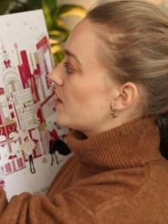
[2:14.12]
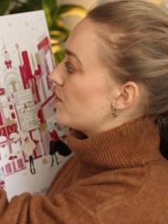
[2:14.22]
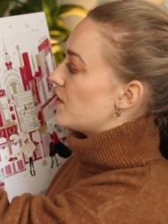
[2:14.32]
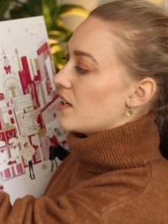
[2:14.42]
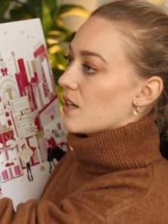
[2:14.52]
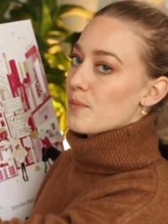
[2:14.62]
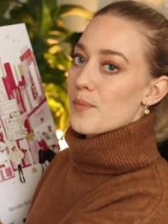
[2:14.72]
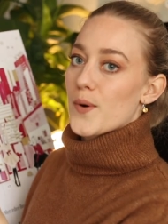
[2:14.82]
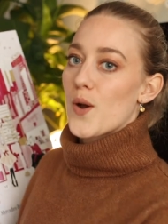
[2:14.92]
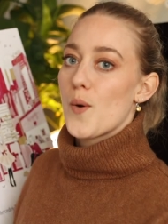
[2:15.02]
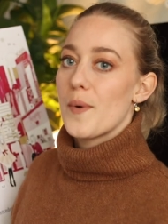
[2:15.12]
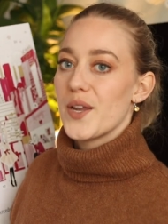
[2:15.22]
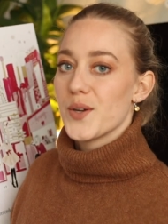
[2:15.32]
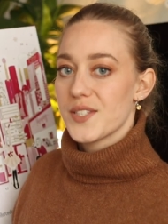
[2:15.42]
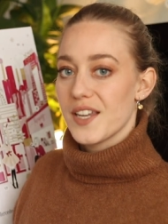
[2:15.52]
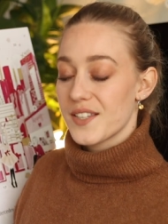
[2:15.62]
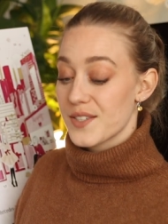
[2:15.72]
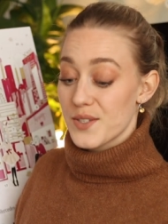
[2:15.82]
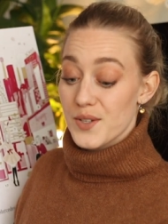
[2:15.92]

with vegan probiotics,